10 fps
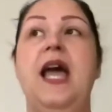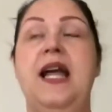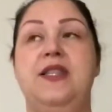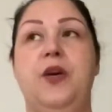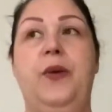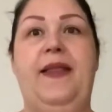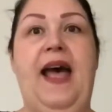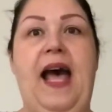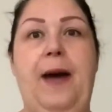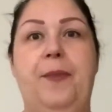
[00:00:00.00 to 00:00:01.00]
And so when that
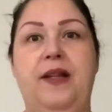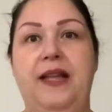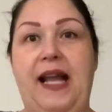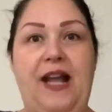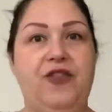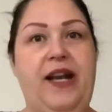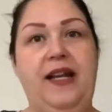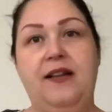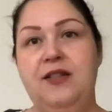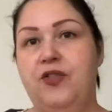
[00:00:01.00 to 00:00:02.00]
happened, like I tried to
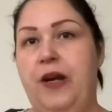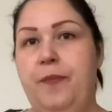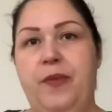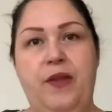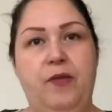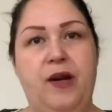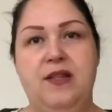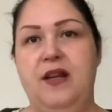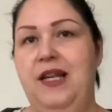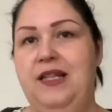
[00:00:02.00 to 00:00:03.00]
scrub the
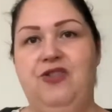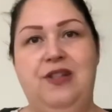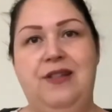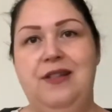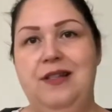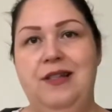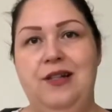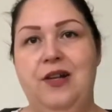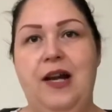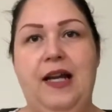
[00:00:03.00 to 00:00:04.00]
rust, it's just,
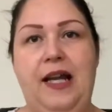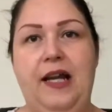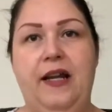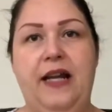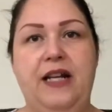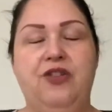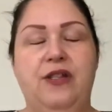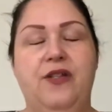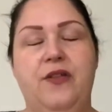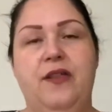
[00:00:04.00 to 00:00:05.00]
you're not gonna get a connection.
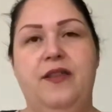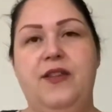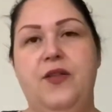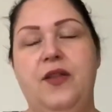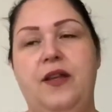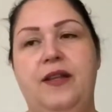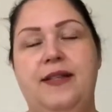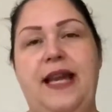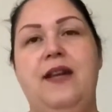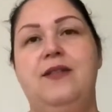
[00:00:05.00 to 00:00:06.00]
So the
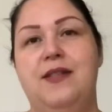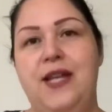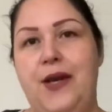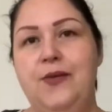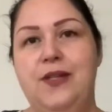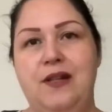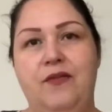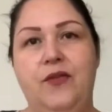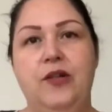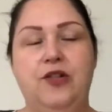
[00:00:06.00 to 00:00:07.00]
scale's toast,
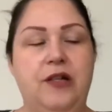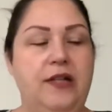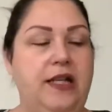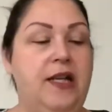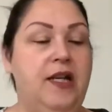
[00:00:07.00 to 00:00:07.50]
unfortunately.